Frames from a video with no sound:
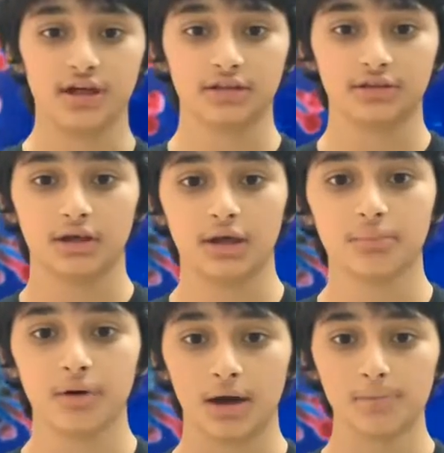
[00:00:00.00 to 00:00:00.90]
that
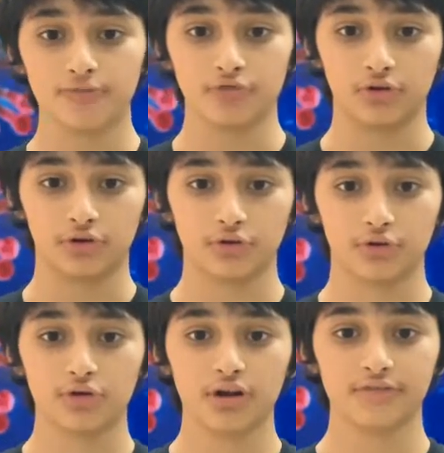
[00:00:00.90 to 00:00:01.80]
came up for
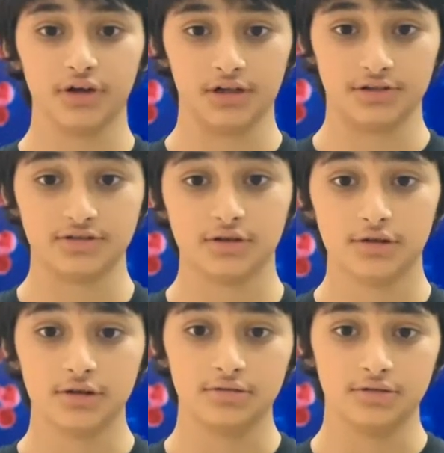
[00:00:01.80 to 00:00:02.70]
coronavirus
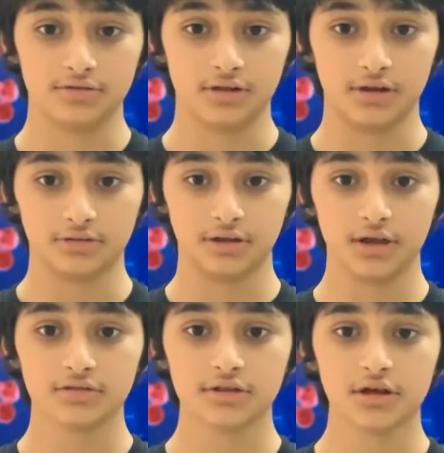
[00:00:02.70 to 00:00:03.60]
is a
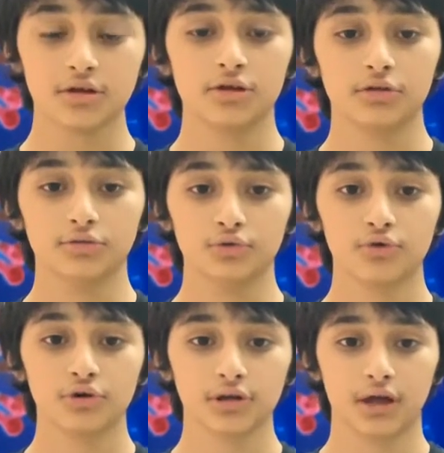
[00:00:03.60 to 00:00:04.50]
sanitizer,
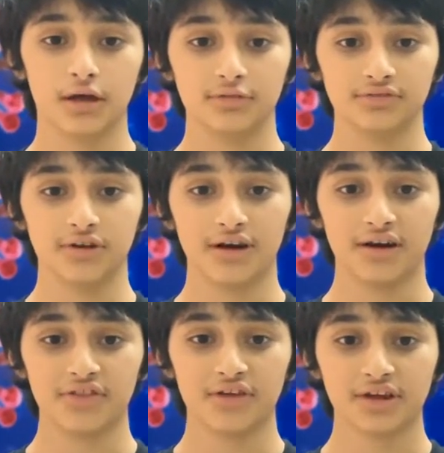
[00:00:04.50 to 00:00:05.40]
door, and
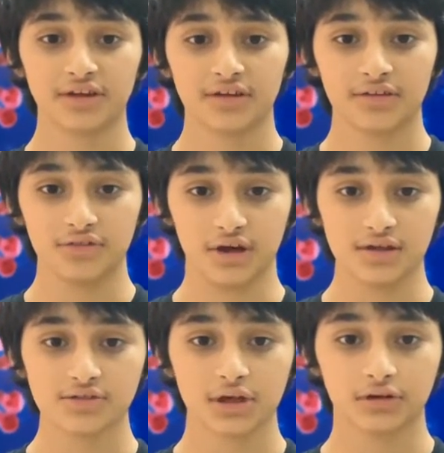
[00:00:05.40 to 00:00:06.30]
the
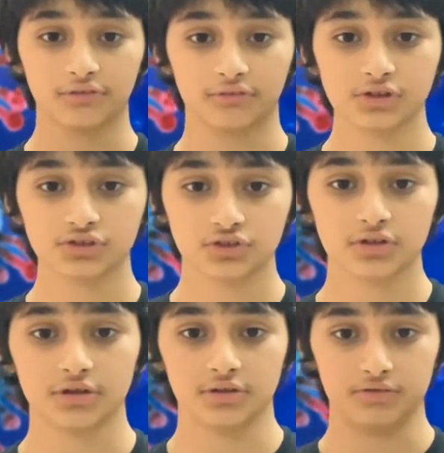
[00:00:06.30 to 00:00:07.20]
other
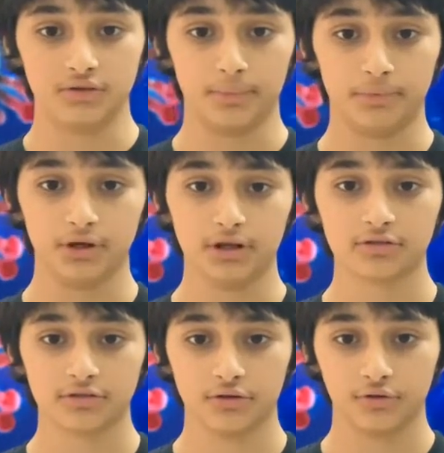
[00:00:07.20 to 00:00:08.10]
invention is the
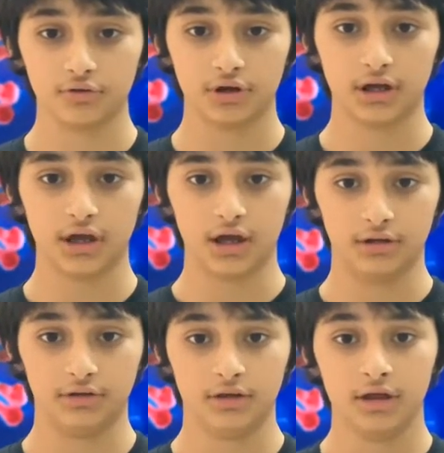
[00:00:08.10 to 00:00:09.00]
police corona
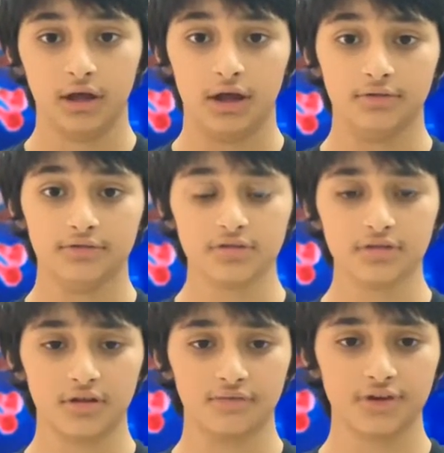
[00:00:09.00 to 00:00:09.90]
hat, and this
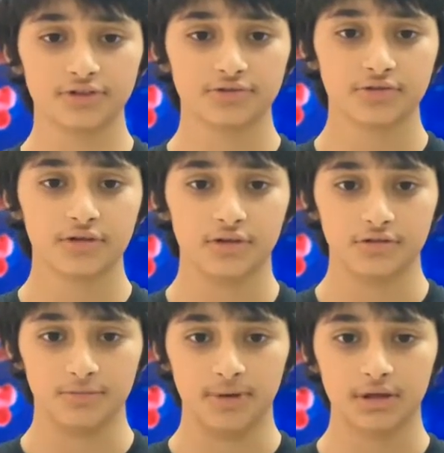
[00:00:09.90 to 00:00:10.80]
invention is
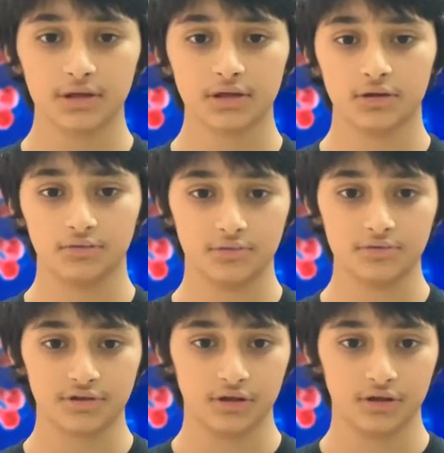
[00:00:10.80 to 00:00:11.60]
being used